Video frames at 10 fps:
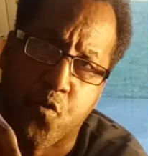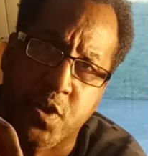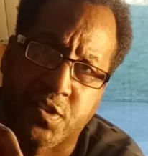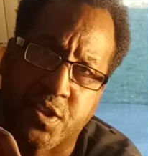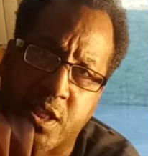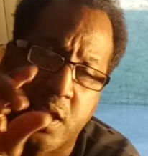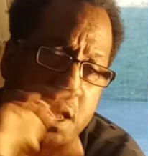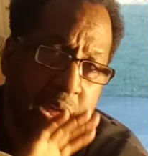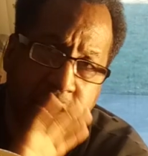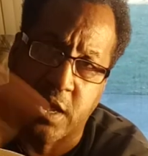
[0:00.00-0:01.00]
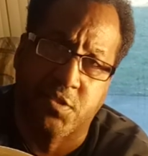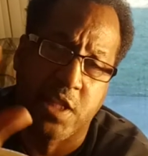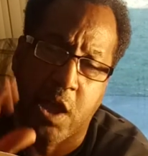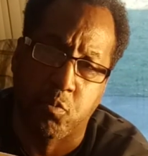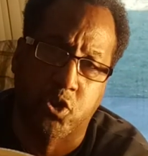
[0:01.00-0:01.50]
crease in it, and that's
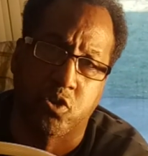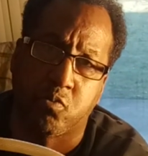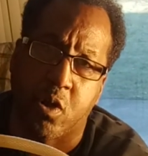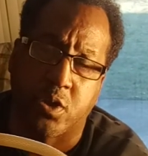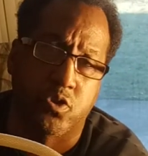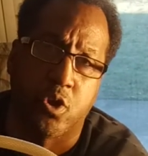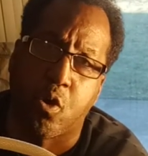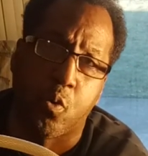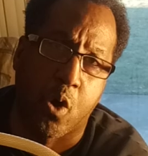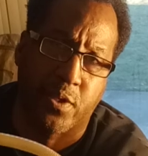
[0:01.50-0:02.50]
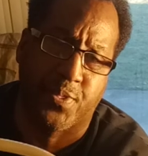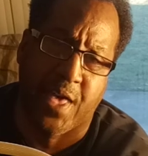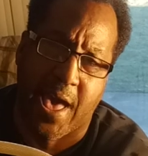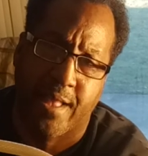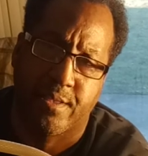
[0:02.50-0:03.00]
not what you want. You don't want
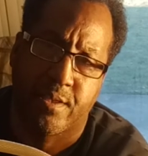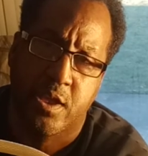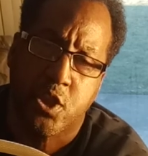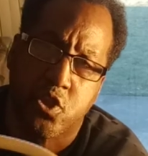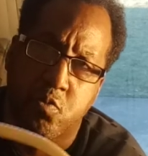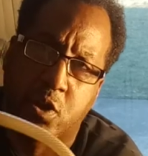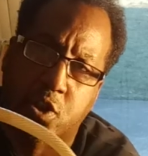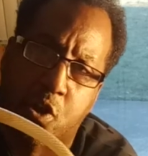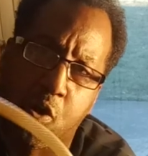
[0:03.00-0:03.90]
that. You want the